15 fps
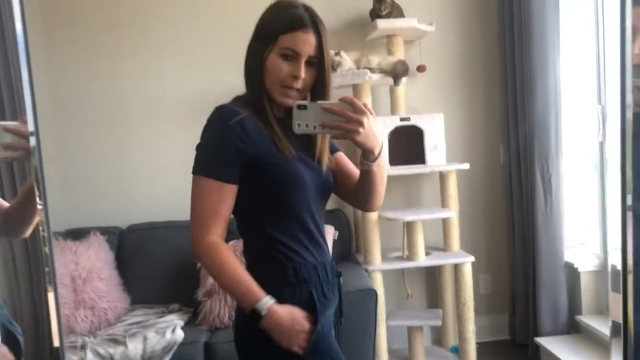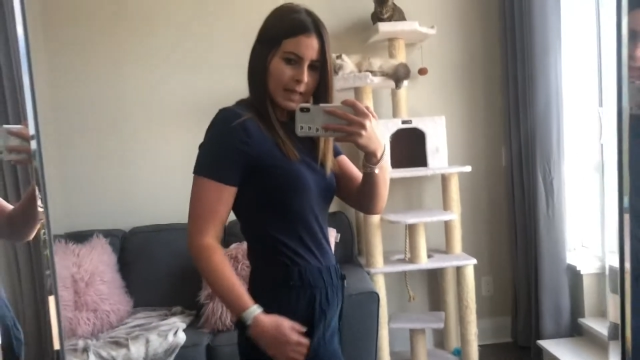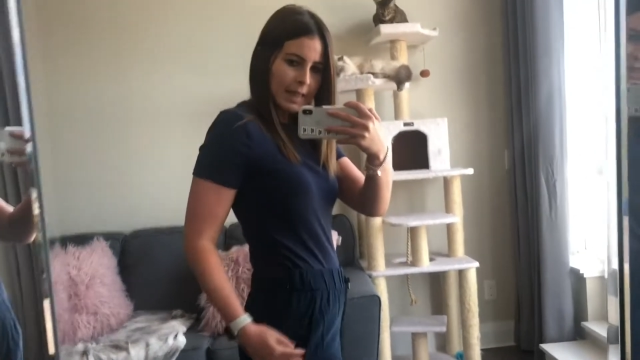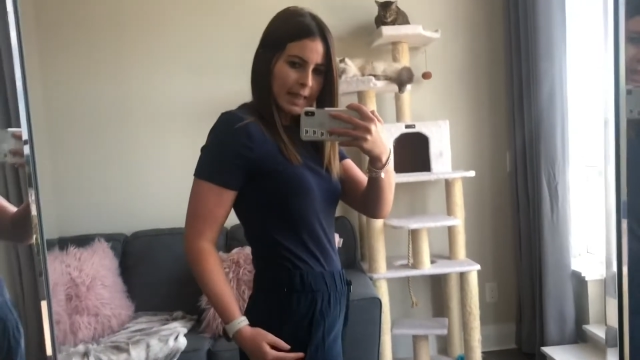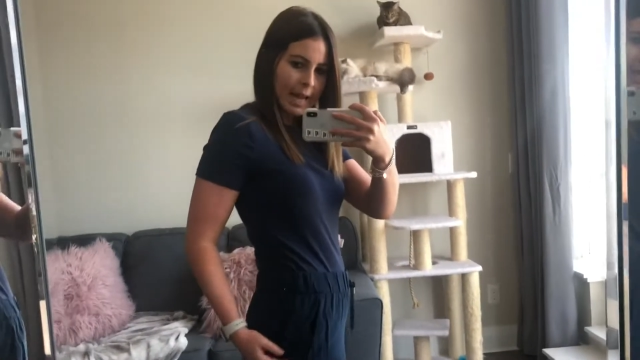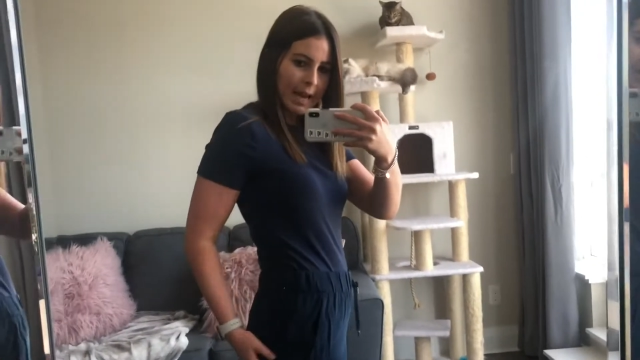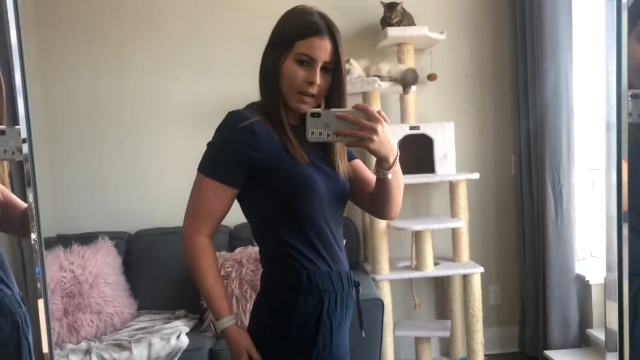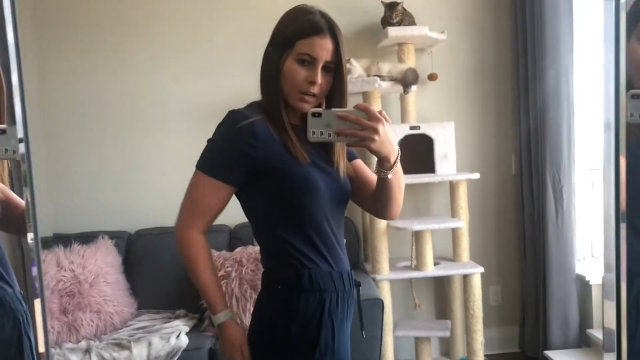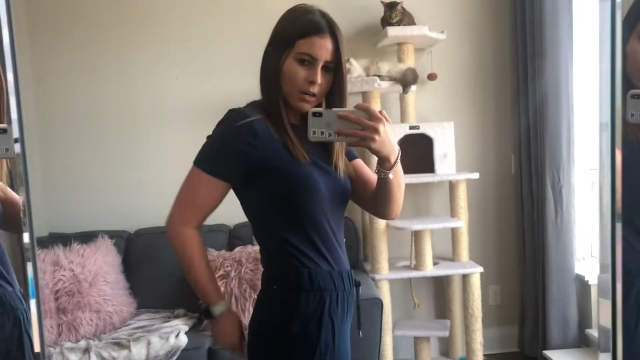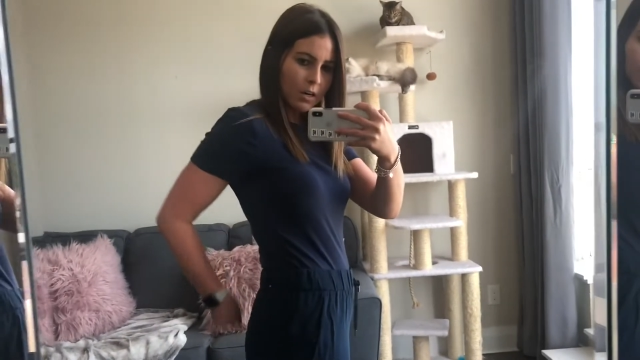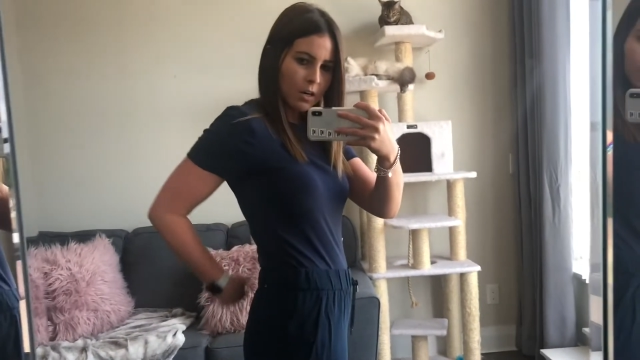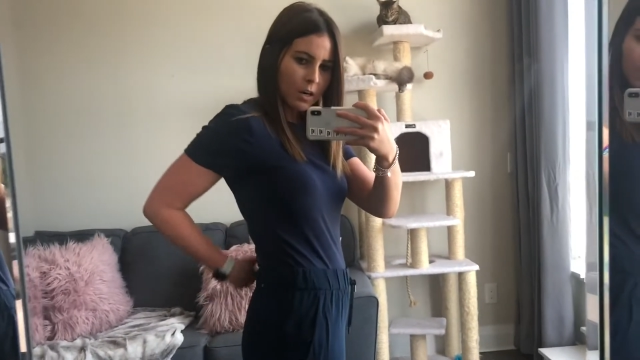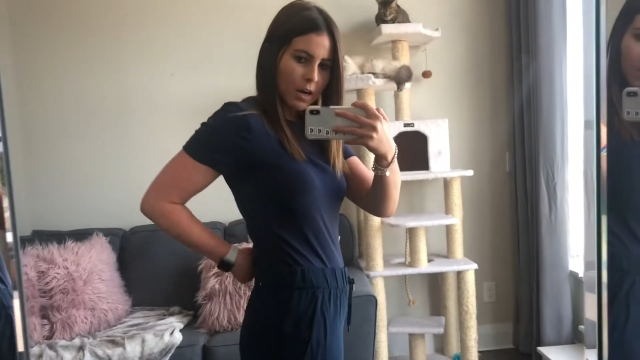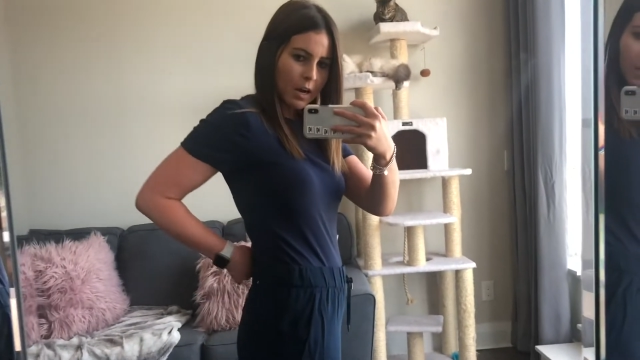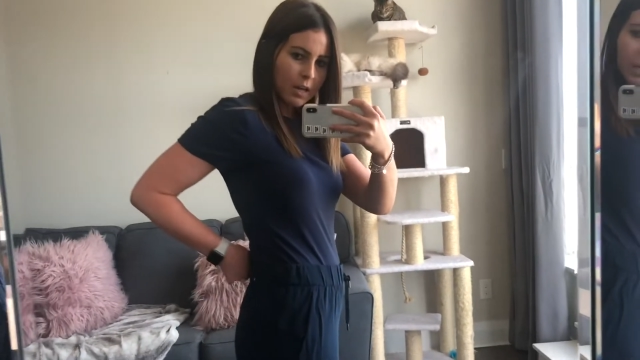
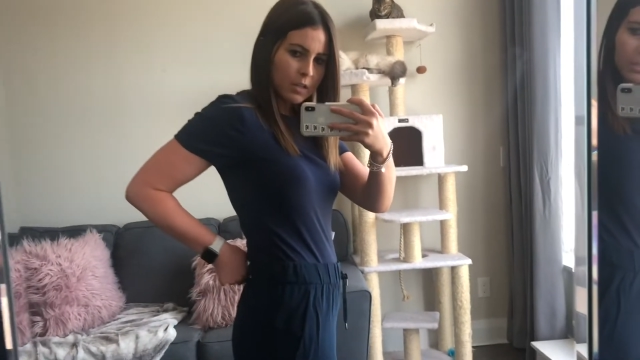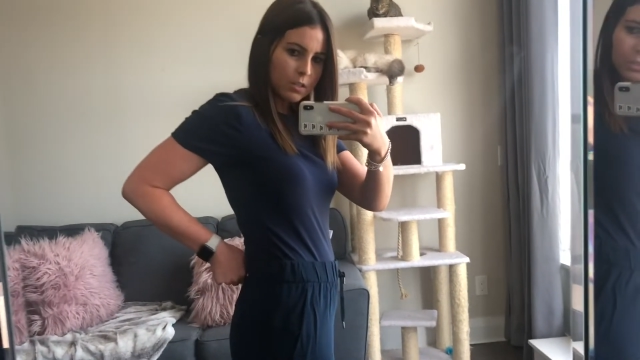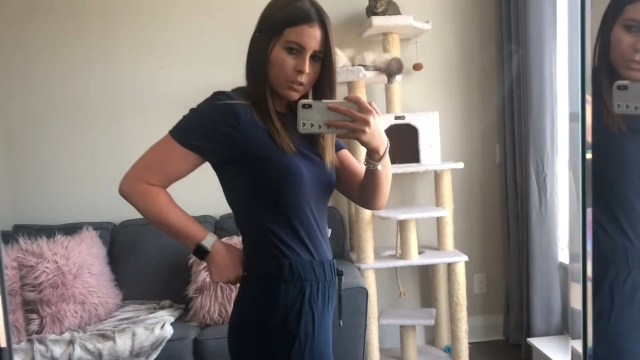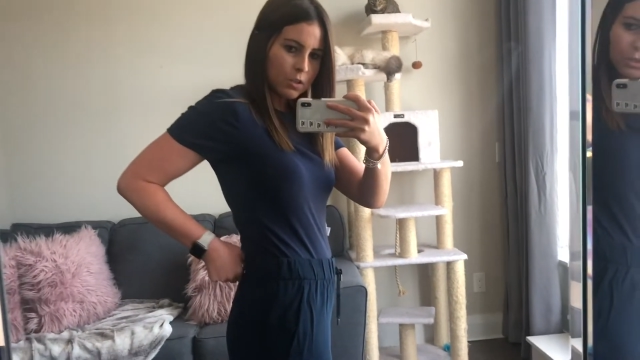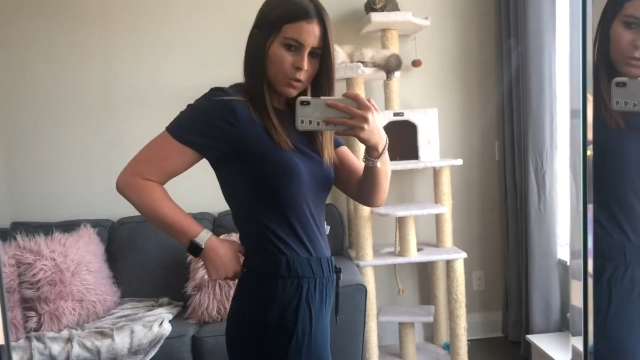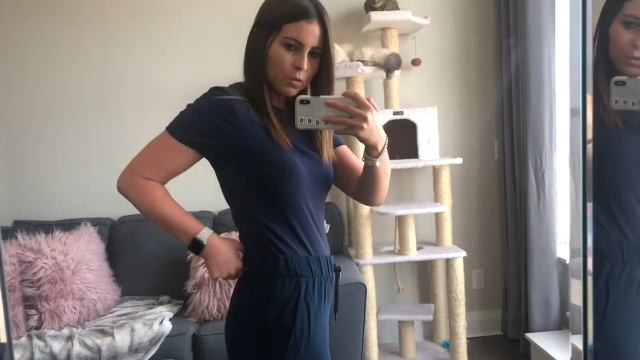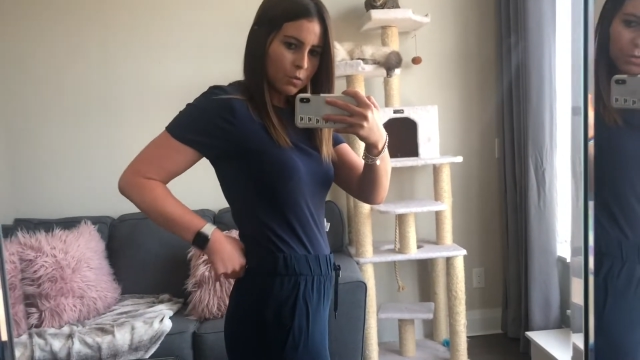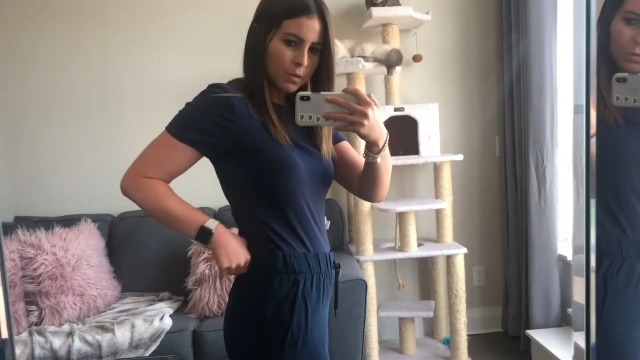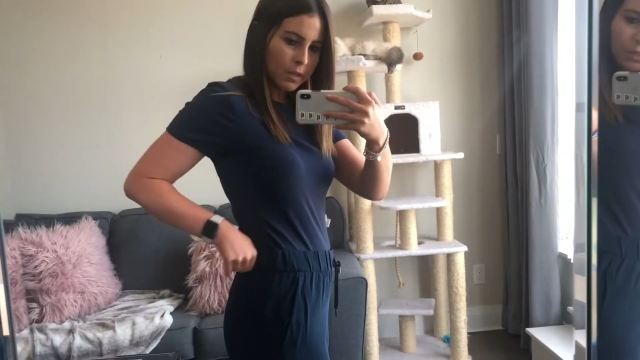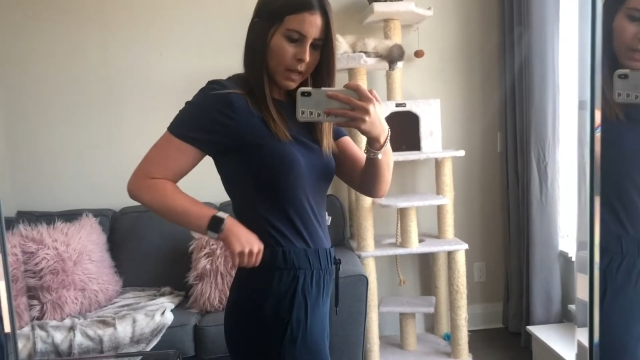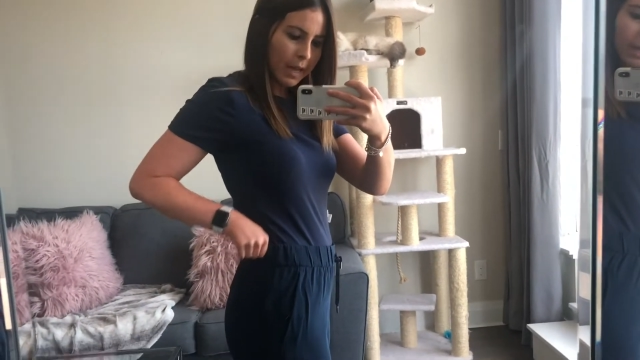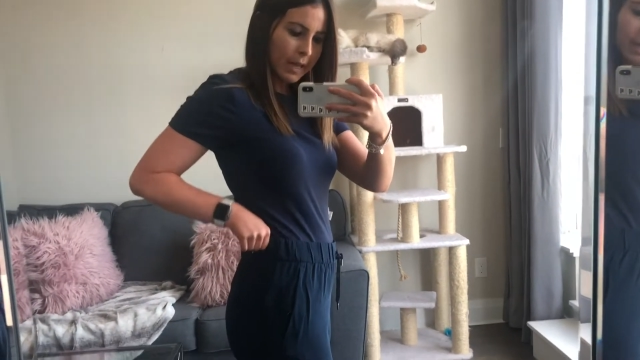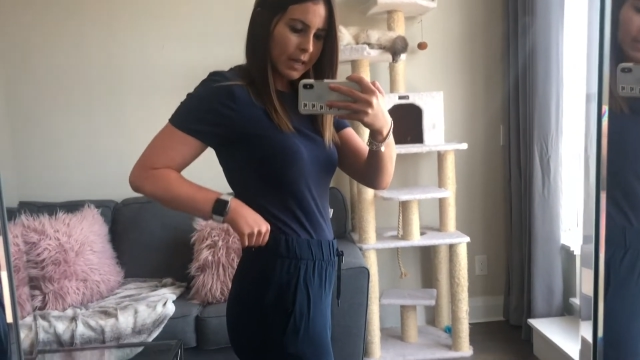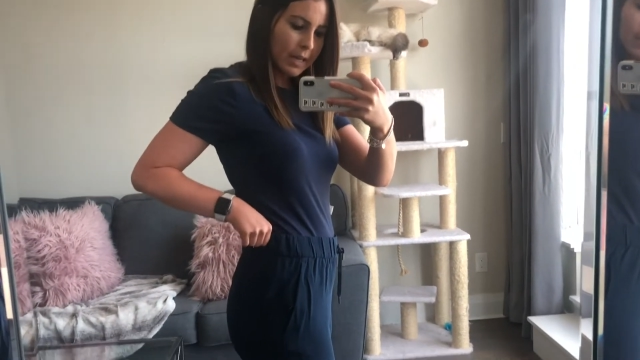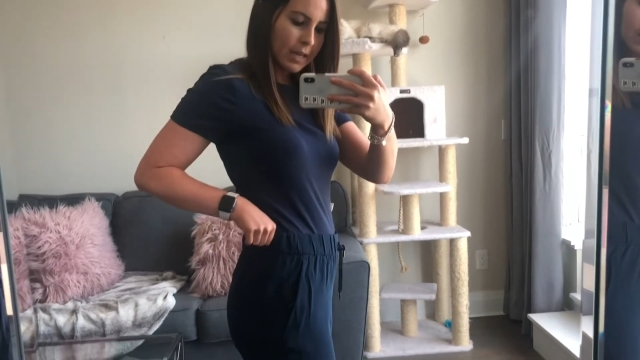lighter. I do
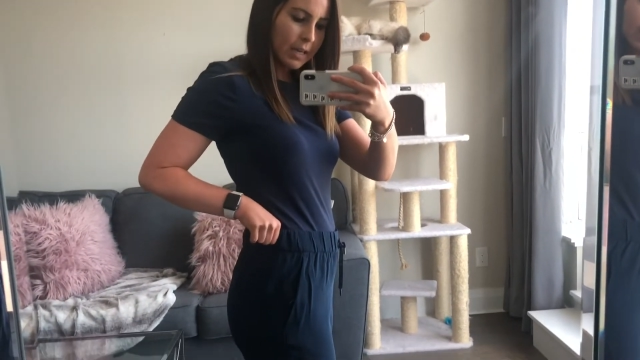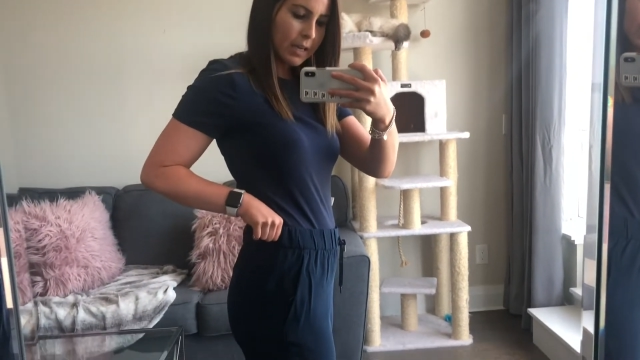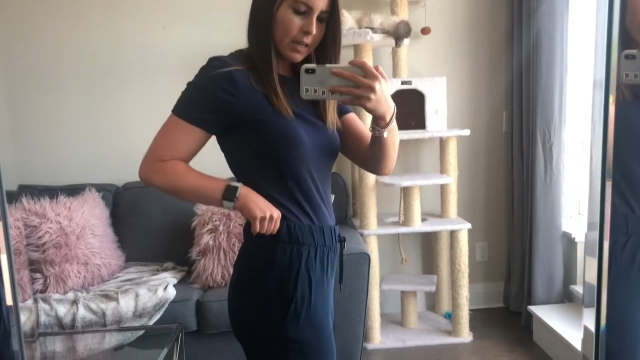like